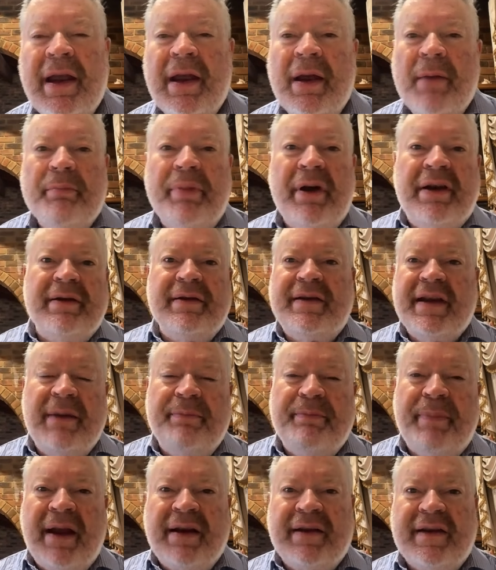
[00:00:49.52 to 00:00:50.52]
But to
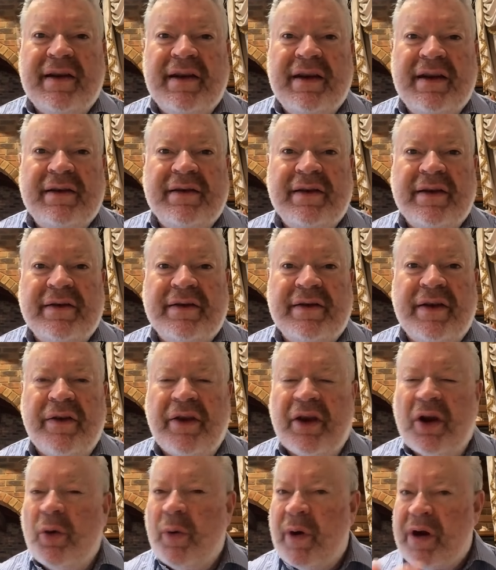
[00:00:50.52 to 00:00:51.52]
get back to
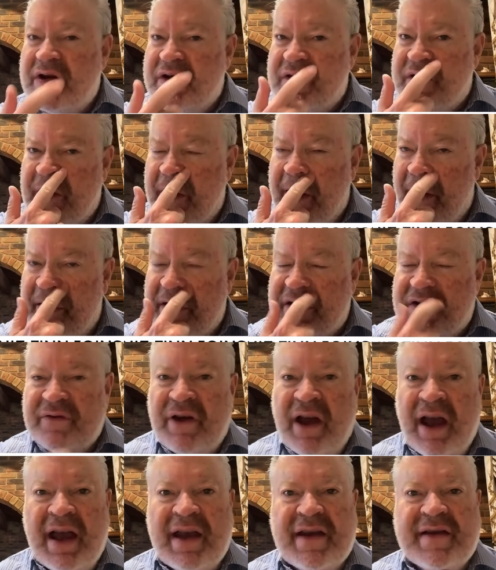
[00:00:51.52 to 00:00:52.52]
the question that
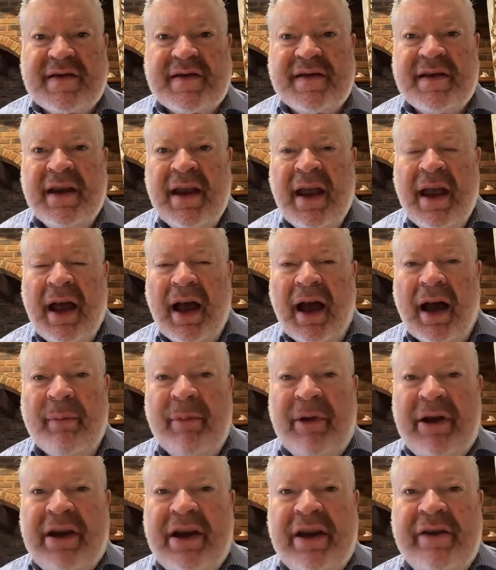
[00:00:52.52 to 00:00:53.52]
you've asked, I
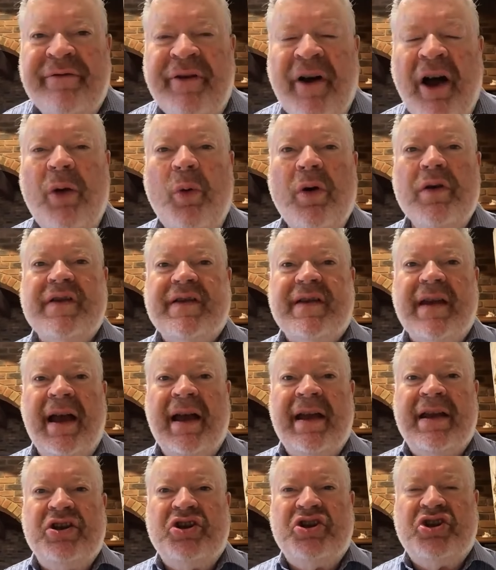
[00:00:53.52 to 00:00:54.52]
mean, if I was
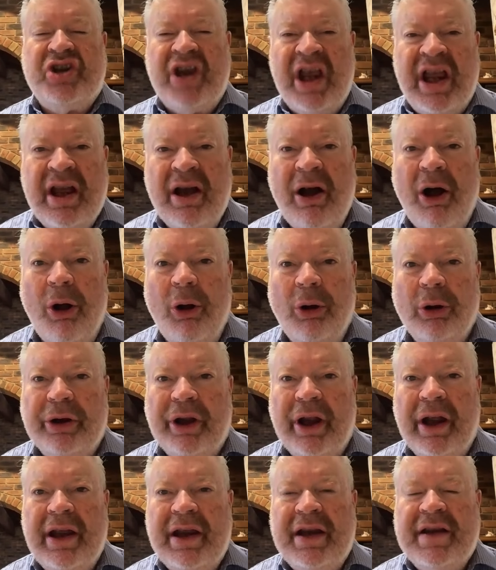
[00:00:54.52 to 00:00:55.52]
a
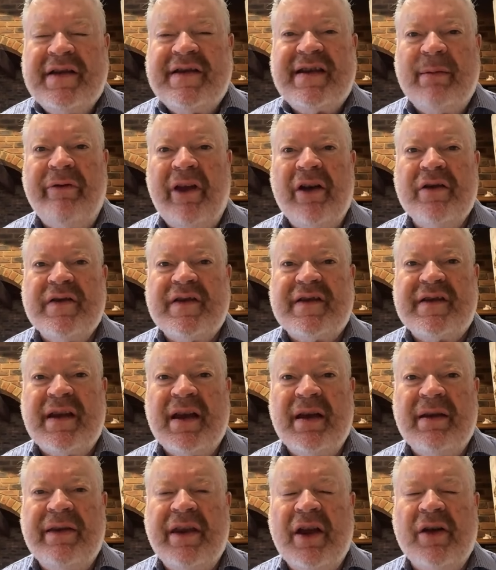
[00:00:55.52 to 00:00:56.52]
shareholder in some of
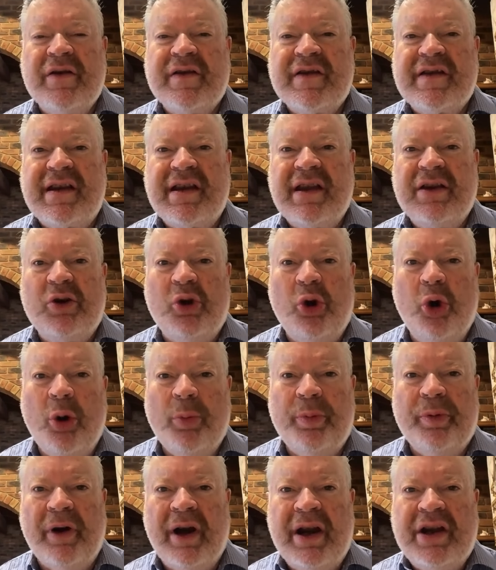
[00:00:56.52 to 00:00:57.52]
those
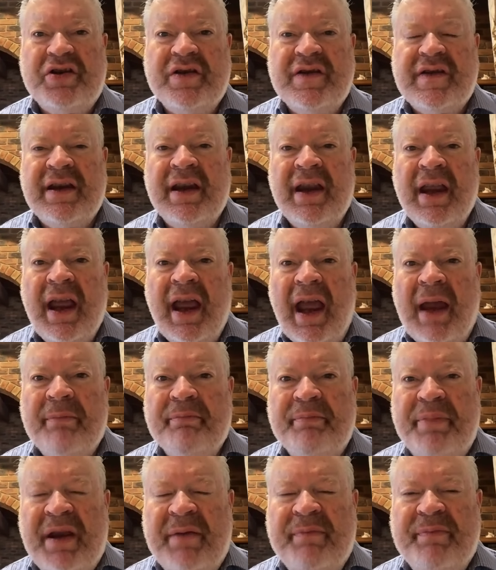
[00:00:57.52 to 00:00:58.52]
corporations
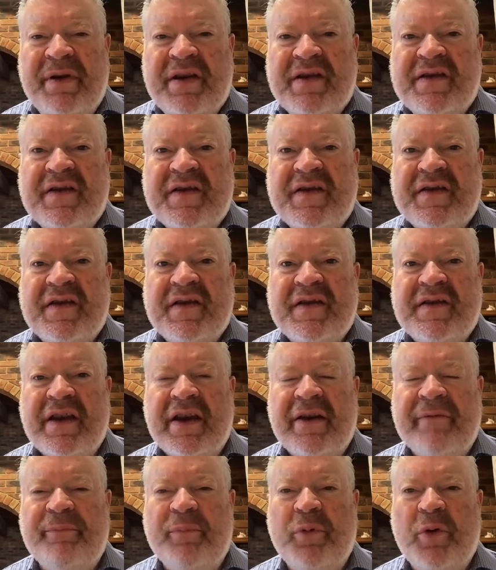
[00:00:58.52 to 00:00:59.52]
and big businesses that
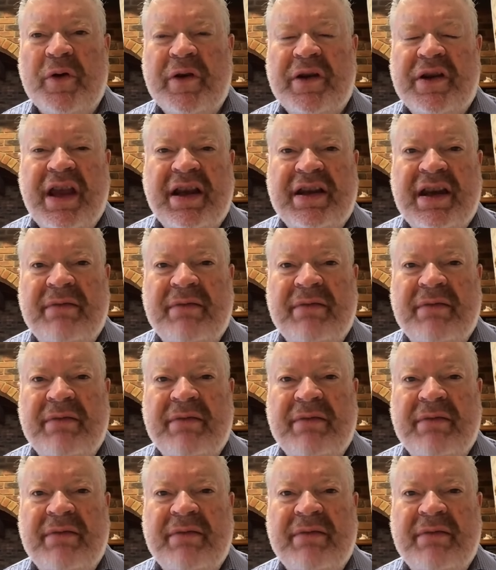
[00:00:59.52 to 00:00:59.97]
have kicked